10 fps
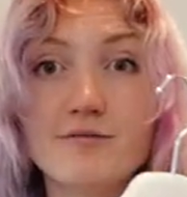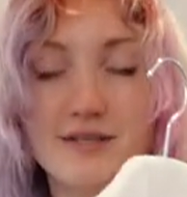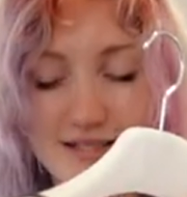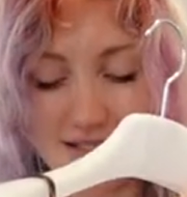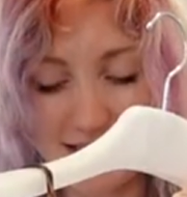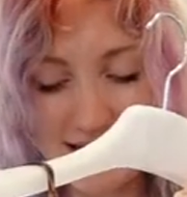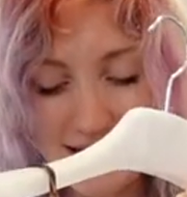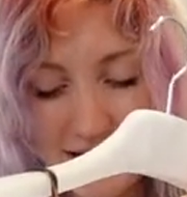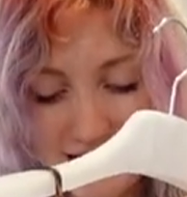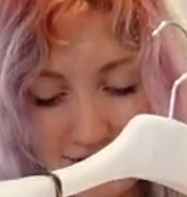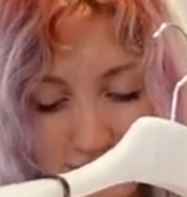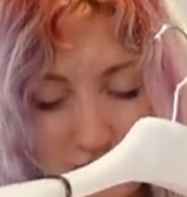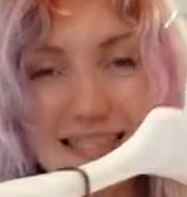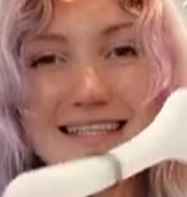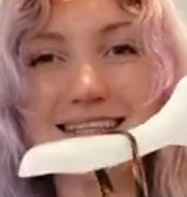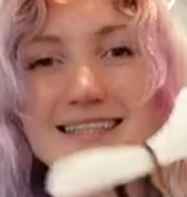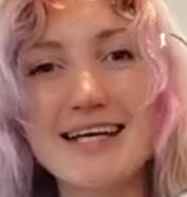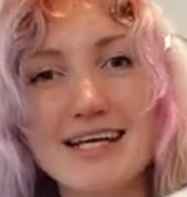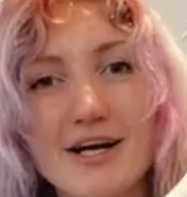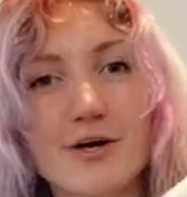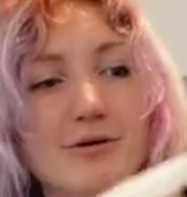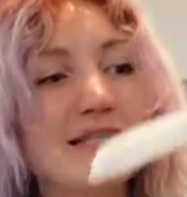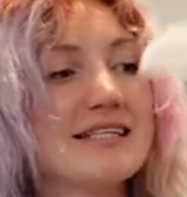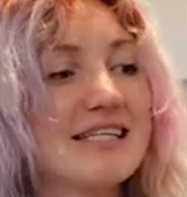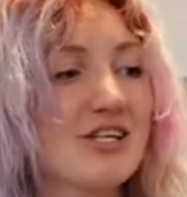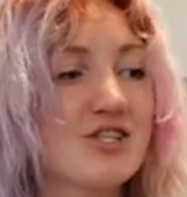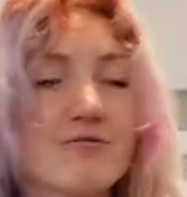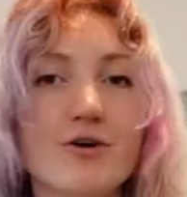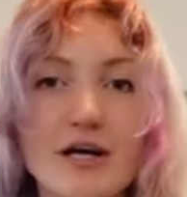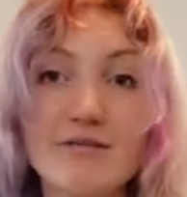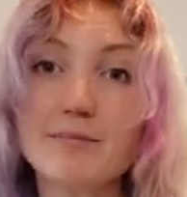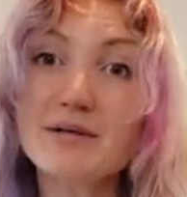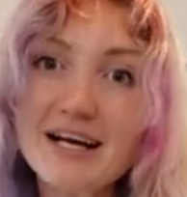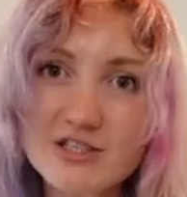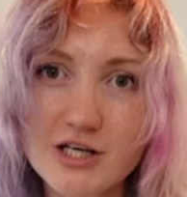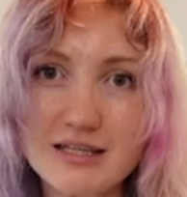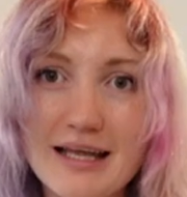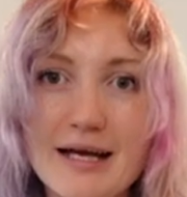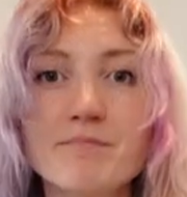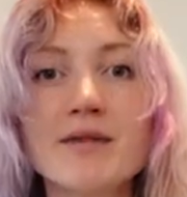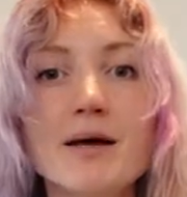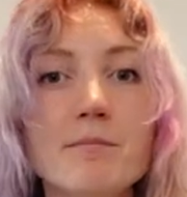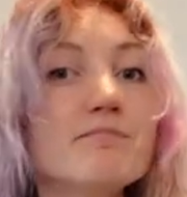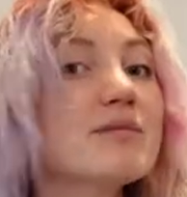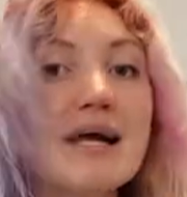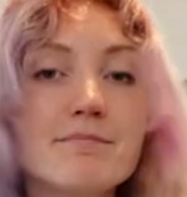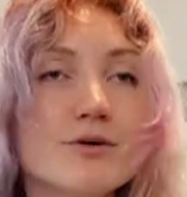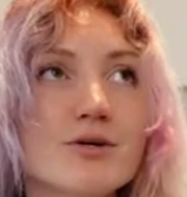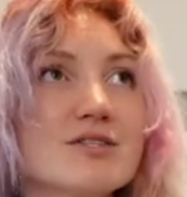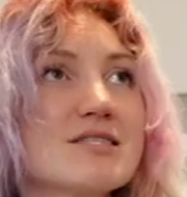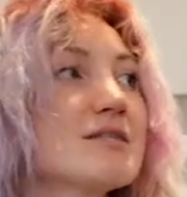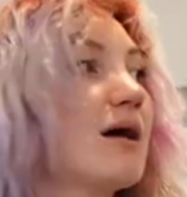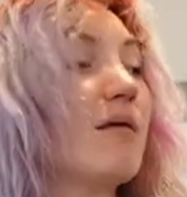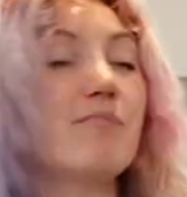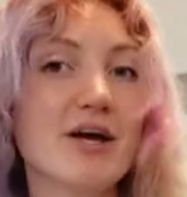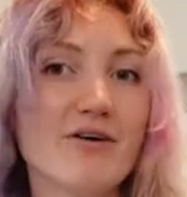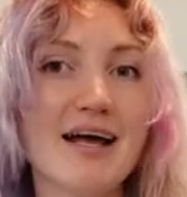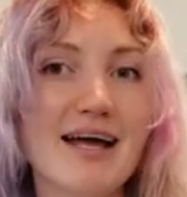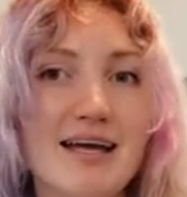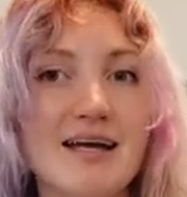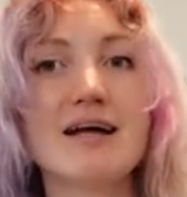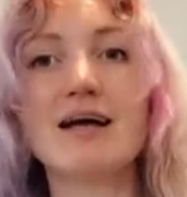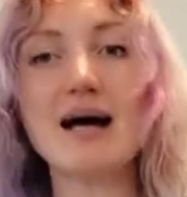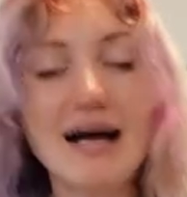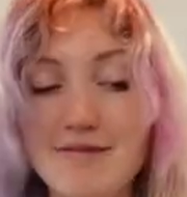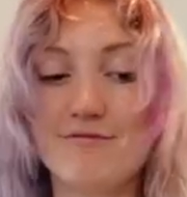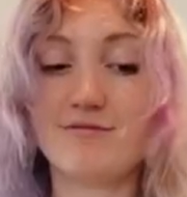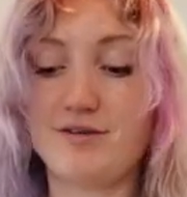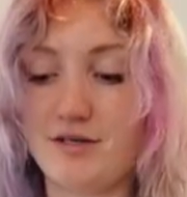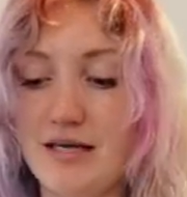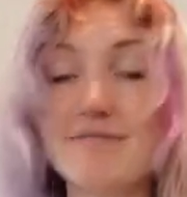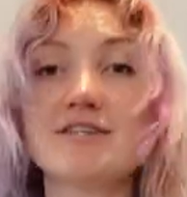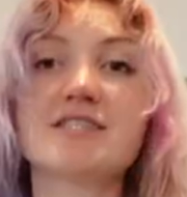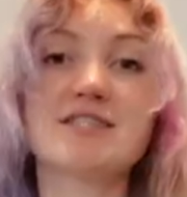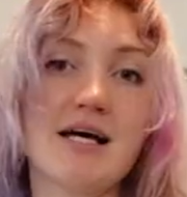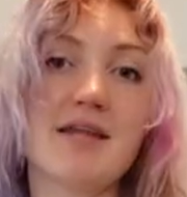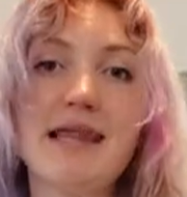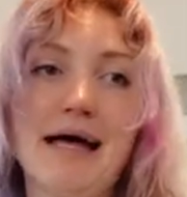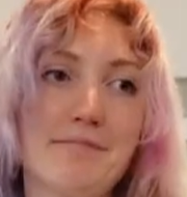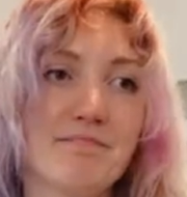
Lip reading: obviously. It's from Pretty Little Thing, and I got it with the intention of wearing it with a black turtleneck, black boots, a beret. I've never done that.